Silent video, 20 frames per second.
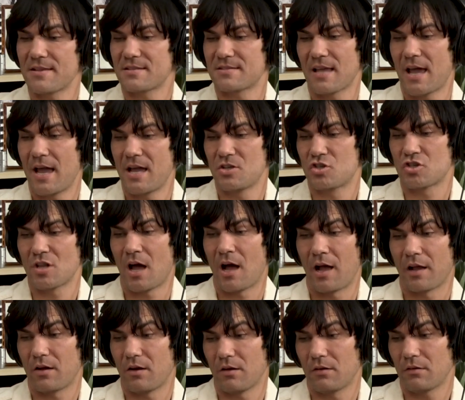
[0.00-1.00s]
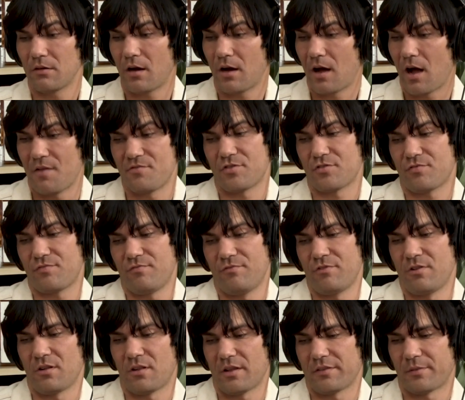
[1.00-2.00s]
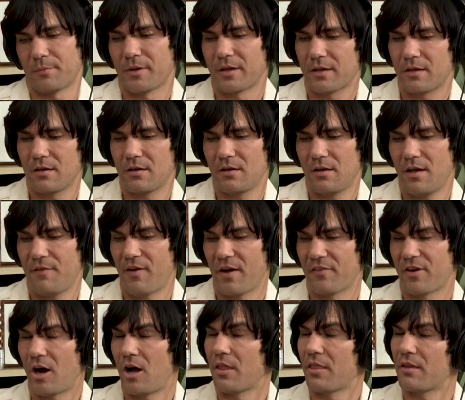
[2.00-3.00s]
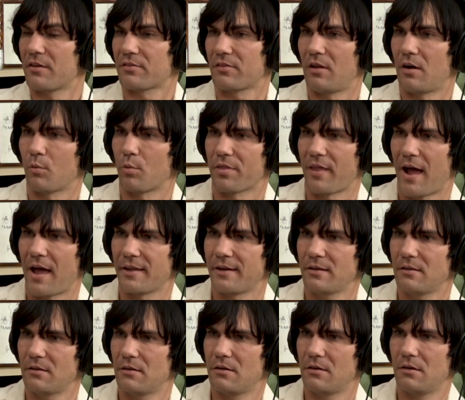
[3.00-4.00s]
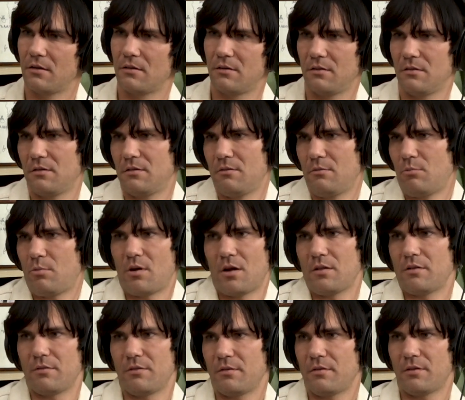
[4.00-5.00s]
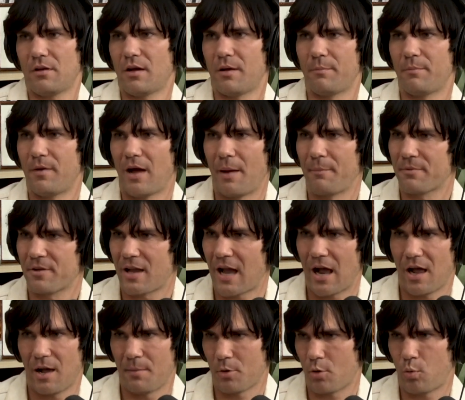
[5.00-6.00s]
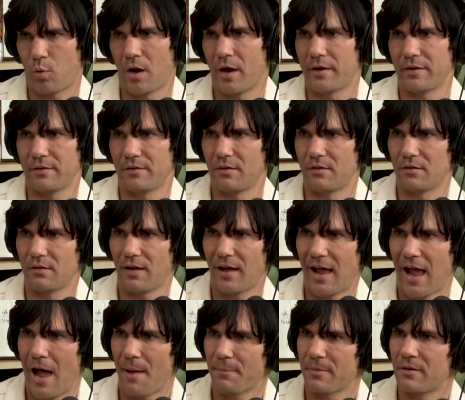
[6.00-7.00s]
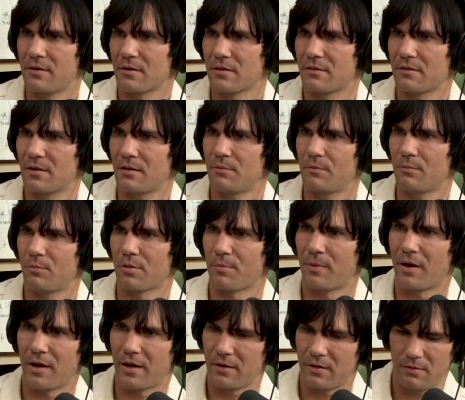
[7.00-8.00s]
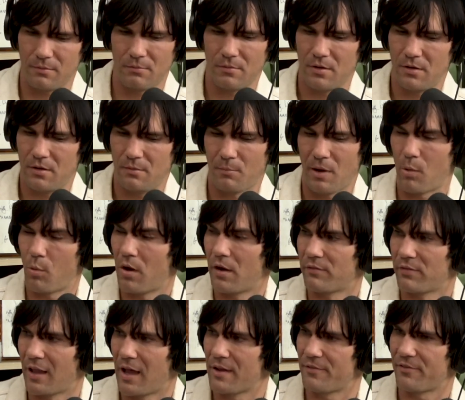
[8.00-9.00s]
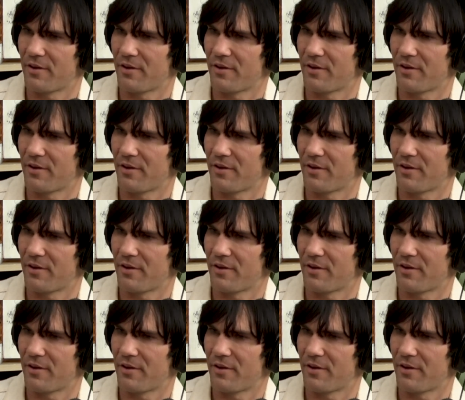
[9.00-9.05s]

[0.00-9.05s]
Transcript: this age now, I go, I just realize I'm like, if I've gone this long without it. Sure. What do you, what's well, it? What, um, that's I'm, no big deal. I'm quite, you know, happy and content with yeah. my, my way of life.